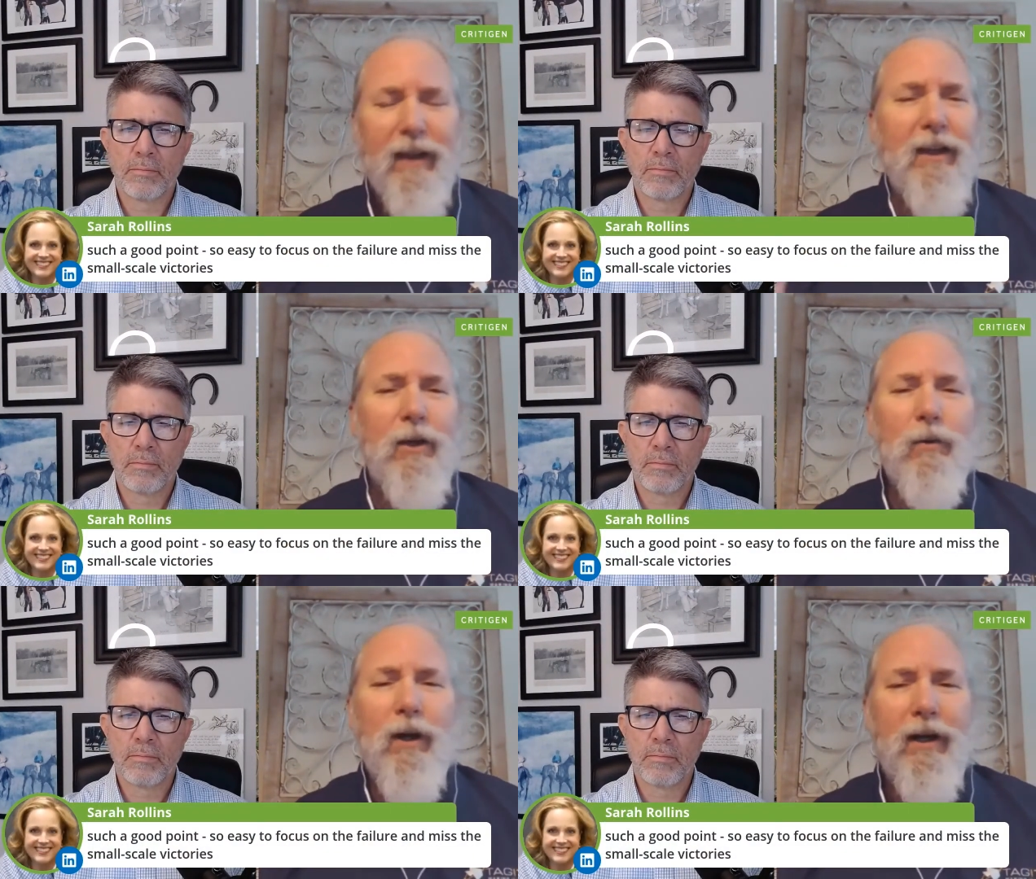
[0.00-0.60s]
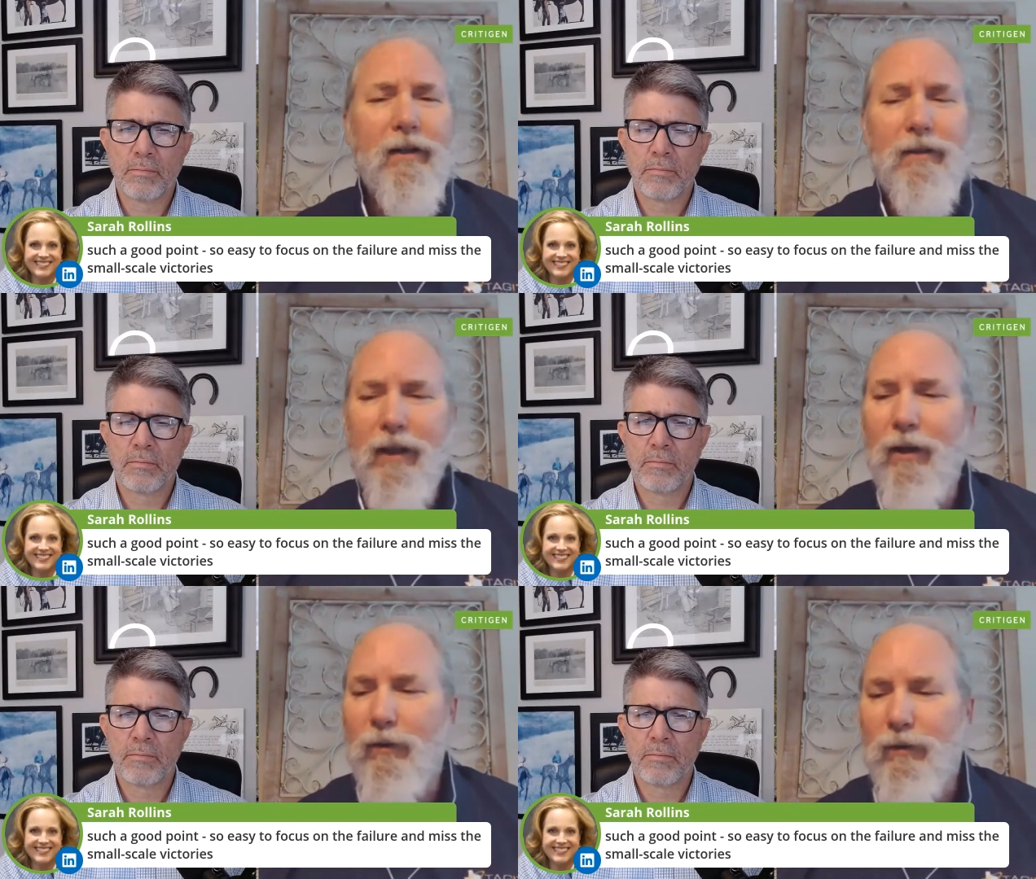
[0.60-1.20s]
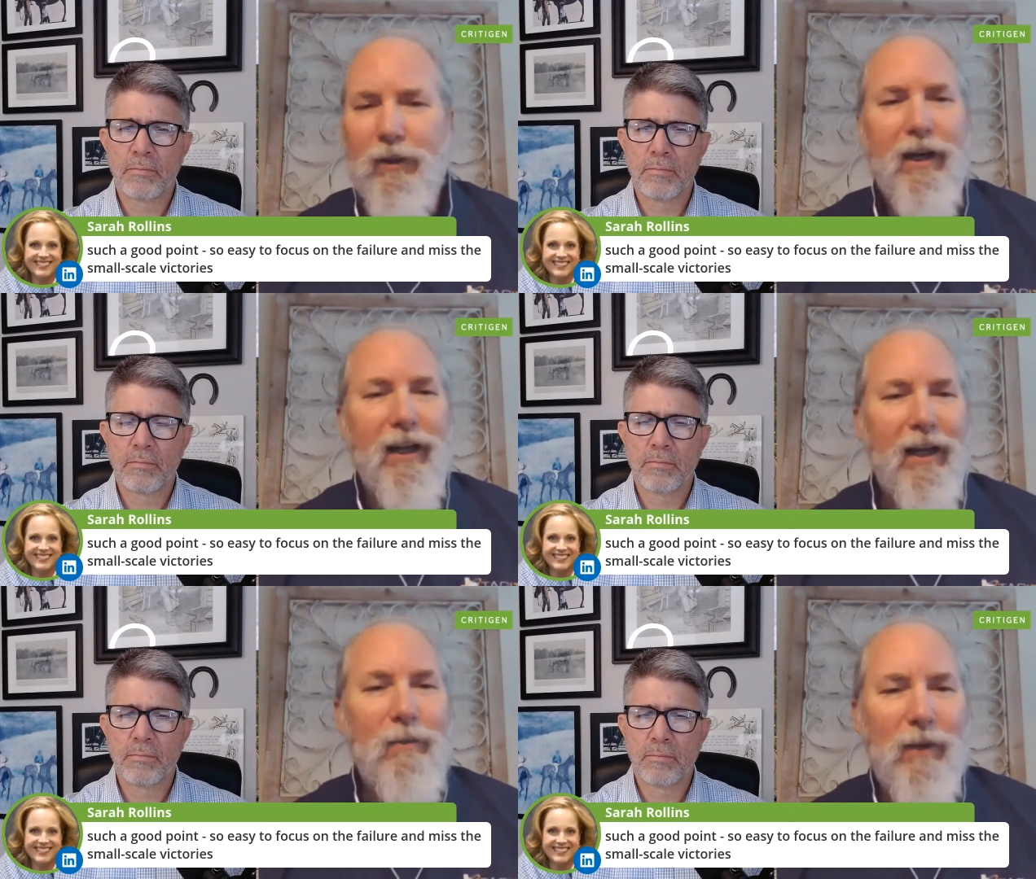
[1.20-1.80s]
Speaker 1: then you, uh, you know, you
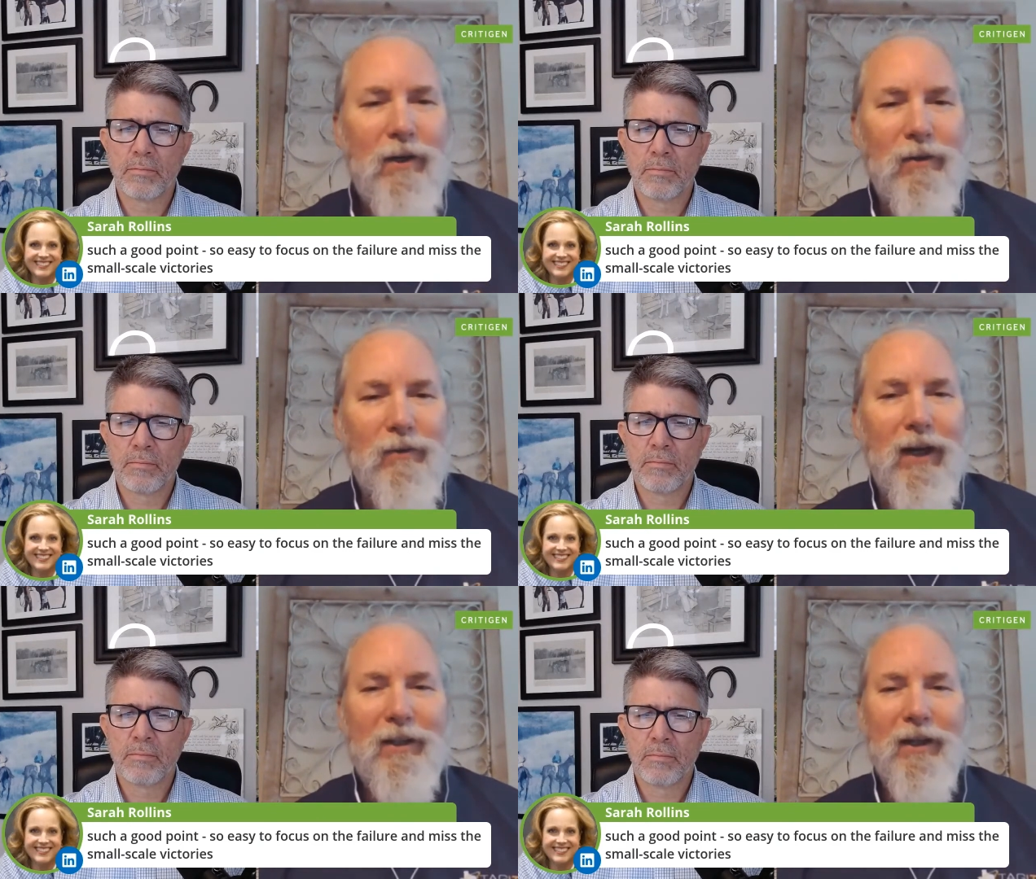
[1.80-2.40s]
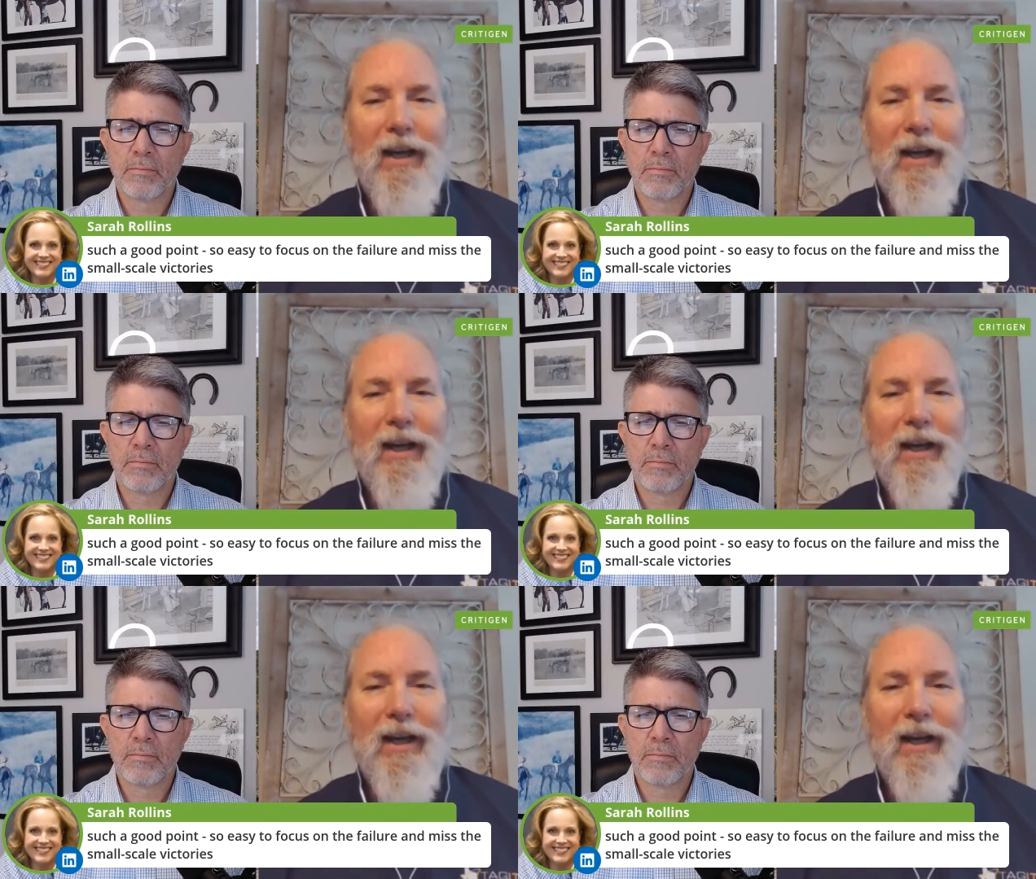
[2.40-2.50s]
got to let them know, right?